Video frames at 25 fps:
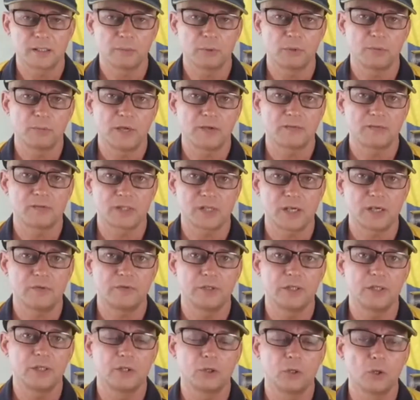And some of
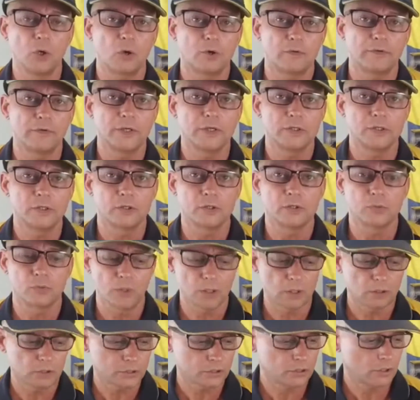them have safety lock
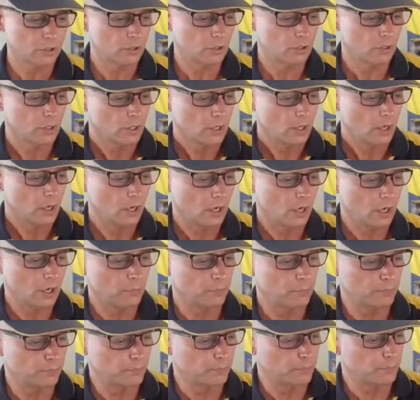features as well. So
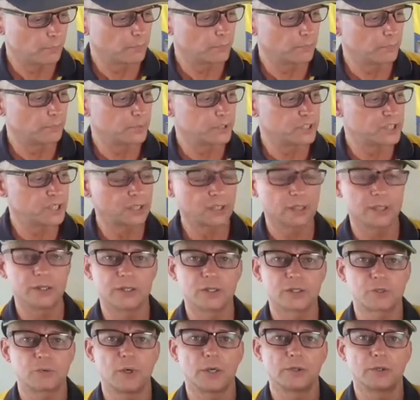
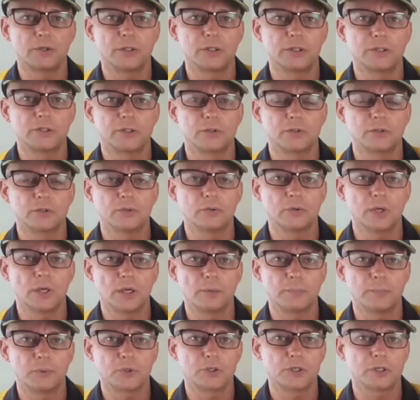particularly this one, you need
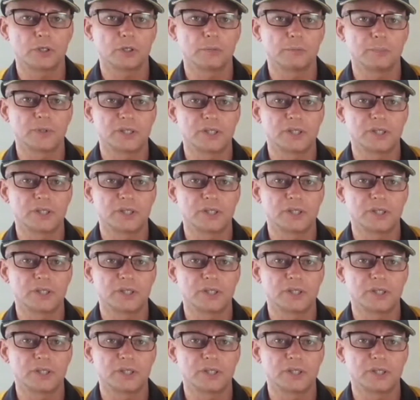to